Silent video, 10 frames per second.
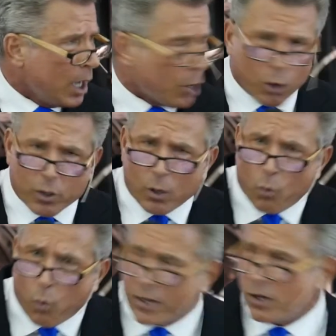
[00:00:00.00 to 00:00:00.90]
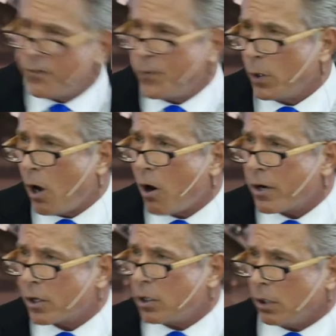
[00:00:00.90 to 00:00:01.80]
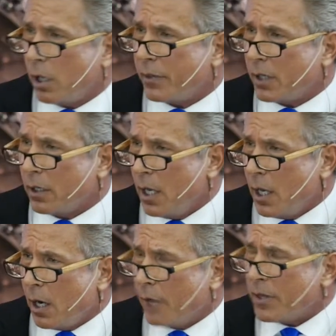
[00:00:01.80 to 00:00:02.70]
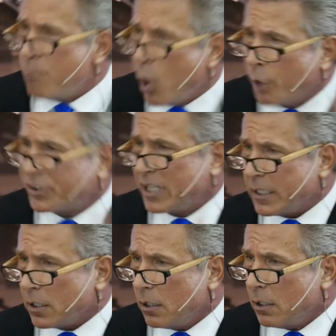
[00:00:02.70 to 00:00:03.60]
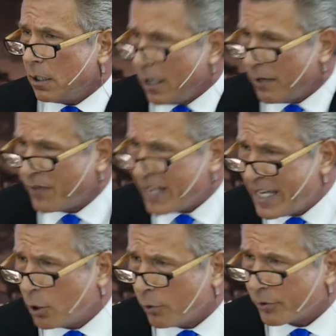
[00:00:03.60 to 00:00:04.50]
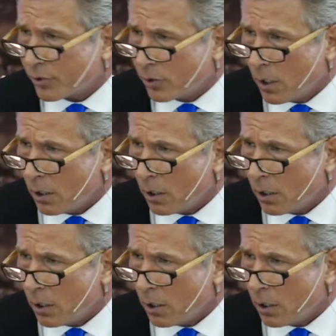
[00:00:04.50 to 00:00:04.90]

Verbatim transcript: wrote a wonderful article on the, on the molting of eagles.